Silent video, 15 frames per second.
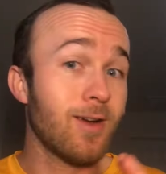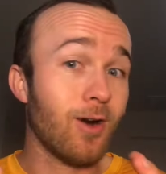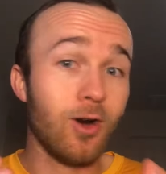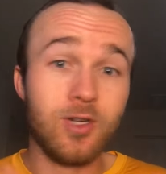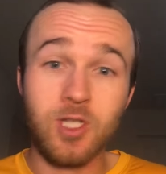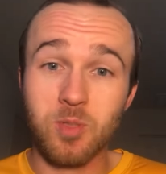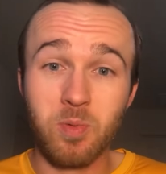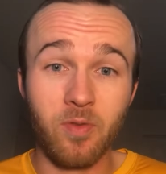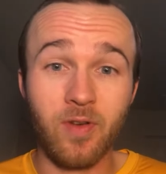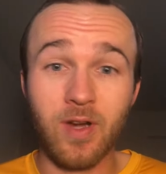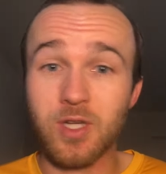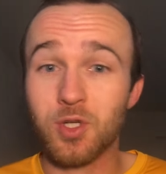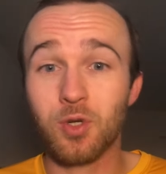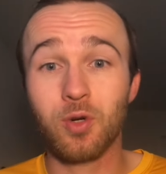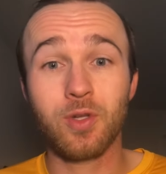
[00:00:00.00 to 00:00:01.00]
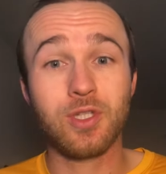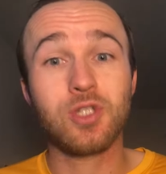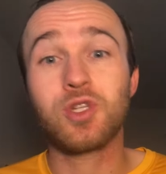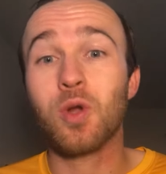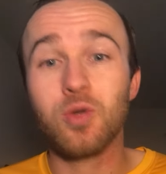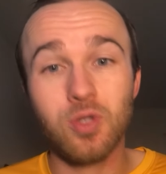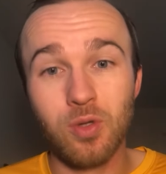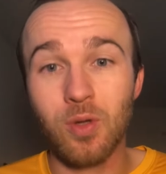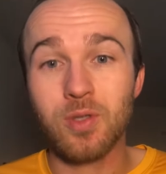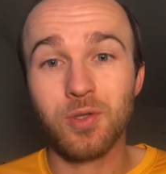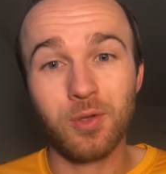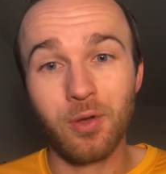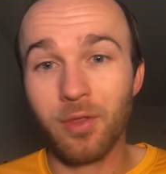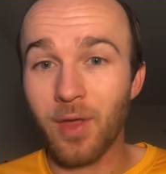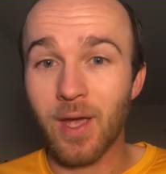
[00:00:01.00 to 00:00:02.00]
are just professional and just don't do those
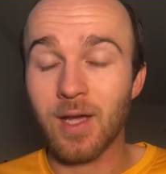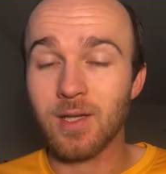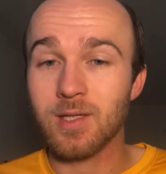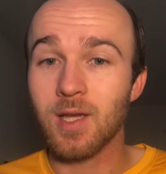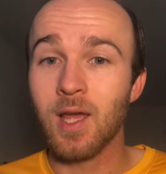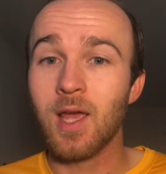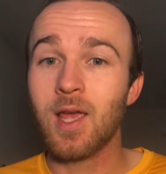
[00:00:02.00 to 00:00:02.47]
little things